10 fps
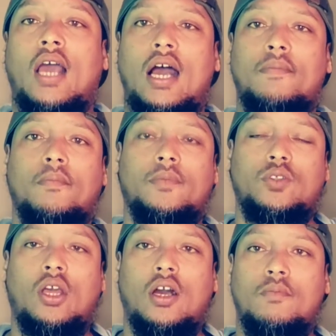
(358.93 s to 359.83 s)

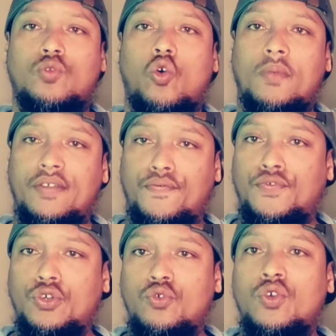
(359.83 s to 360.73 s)
normally
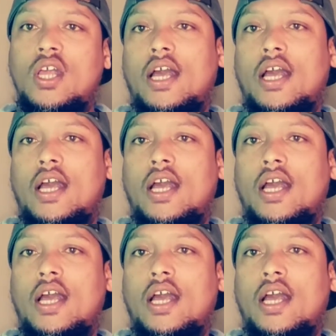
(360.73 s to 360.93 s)
view